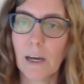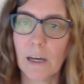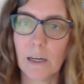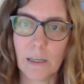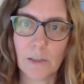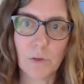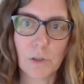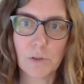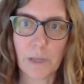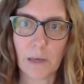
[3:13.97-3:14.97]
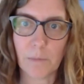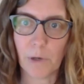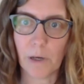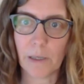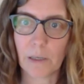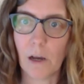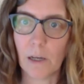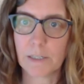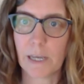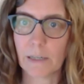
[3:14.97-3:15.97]
And you can do that by
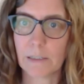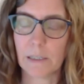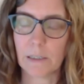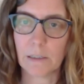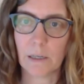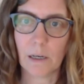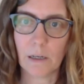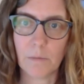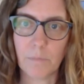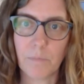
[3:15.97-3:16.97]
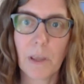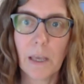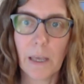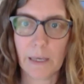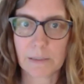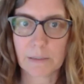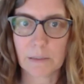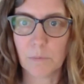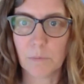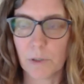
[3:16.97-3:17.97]
contacting Ex
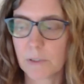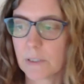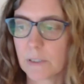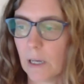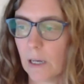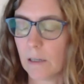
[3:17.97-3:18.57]
Libris